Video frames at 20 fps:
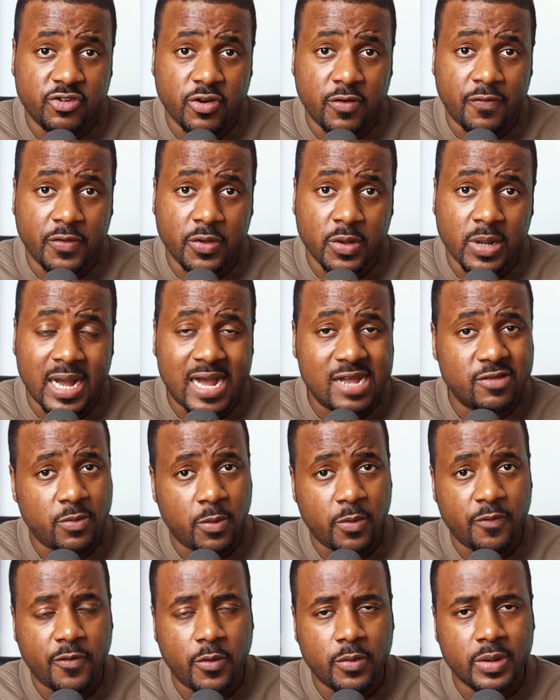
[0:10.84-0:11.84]
show for you guys,
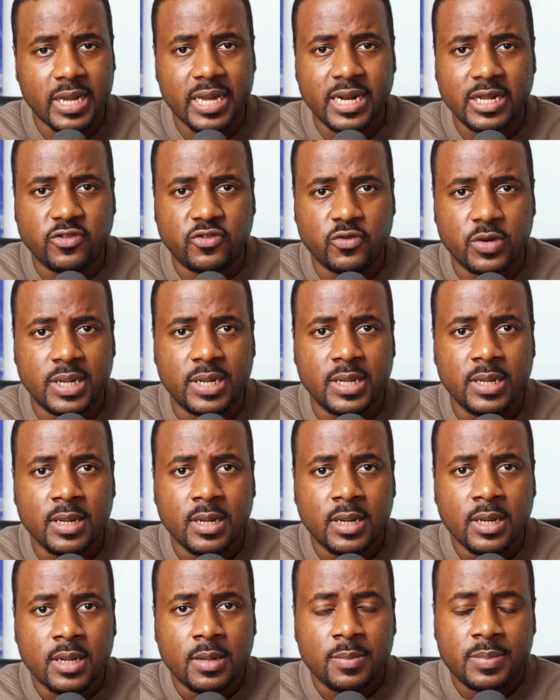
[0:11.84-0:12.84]
but before we get into it,
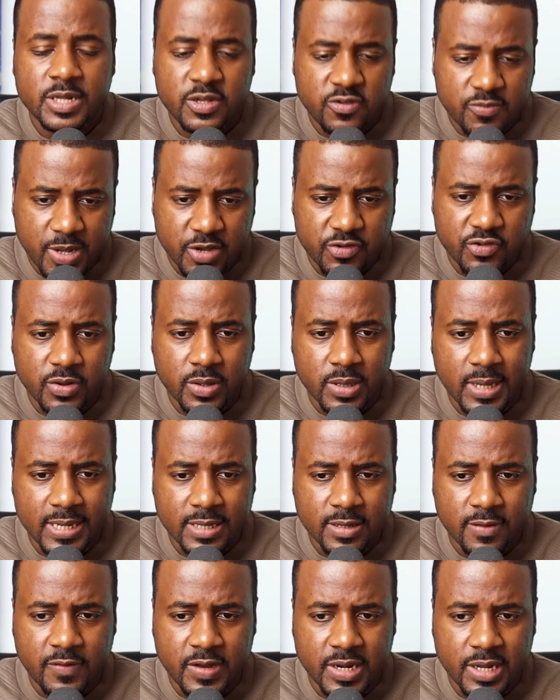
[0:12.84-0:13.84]
please make sure you
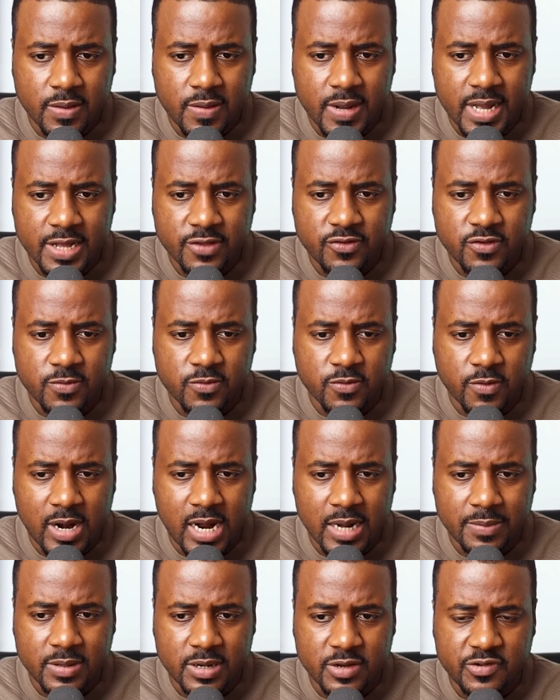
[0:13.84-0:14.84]
like the video and
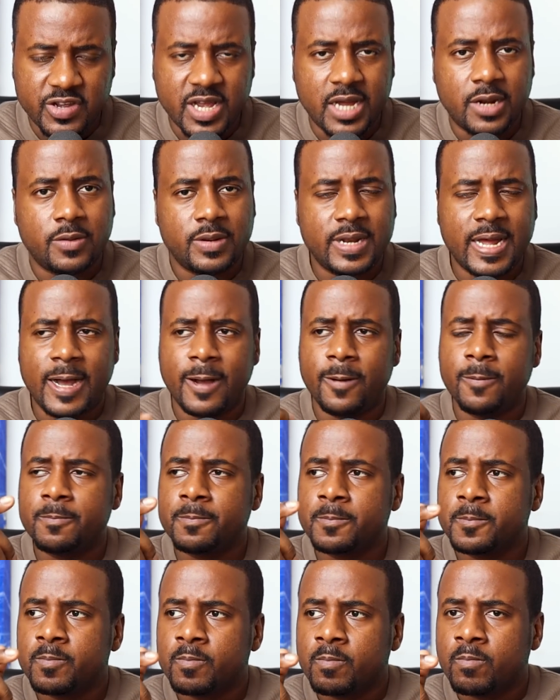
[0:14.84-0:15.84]
subscribe to the channel. Now,
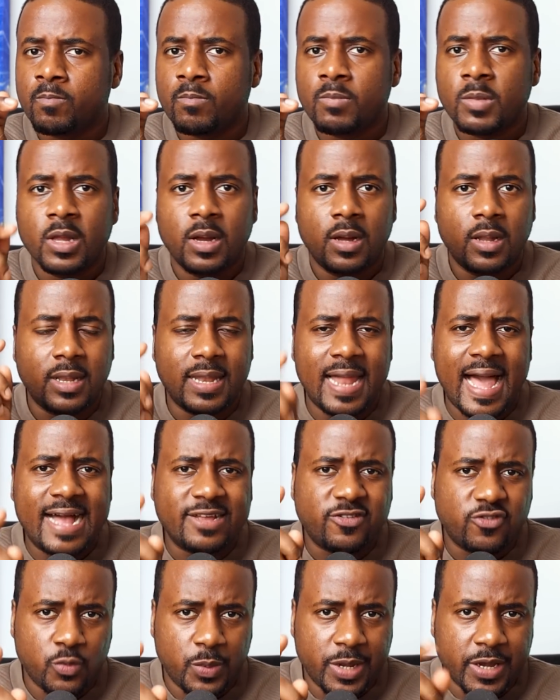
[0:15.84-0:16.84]

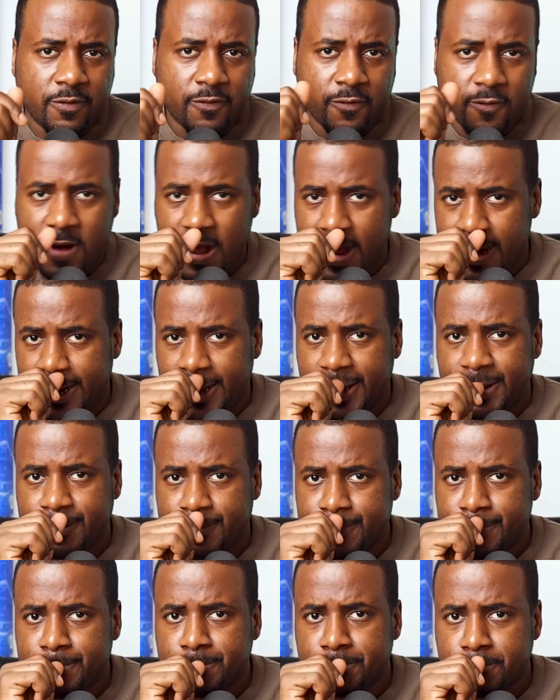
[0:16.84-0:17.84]
last week, Friday,
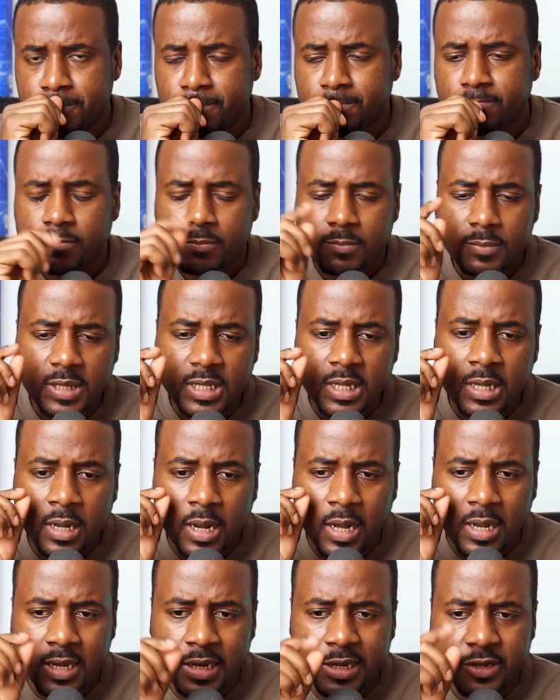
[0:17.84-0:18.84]

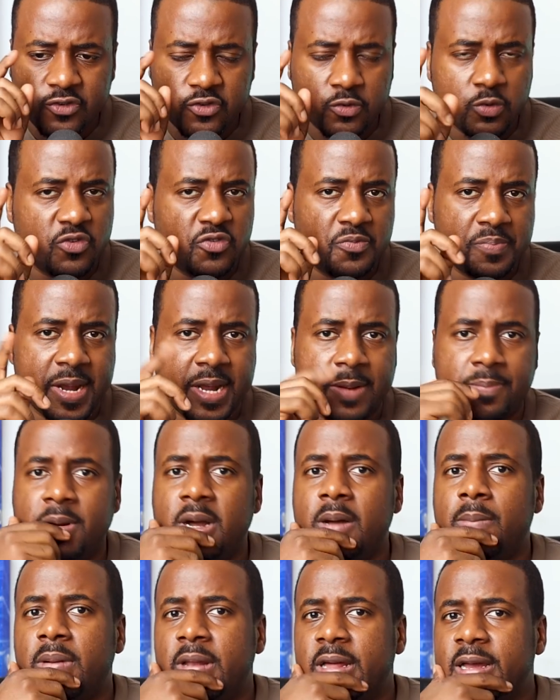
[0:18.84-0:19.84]
a list was made
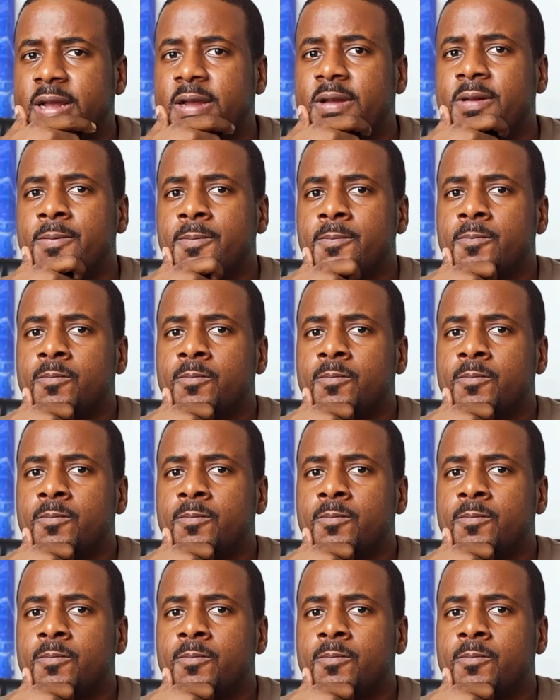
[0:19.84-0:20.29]
public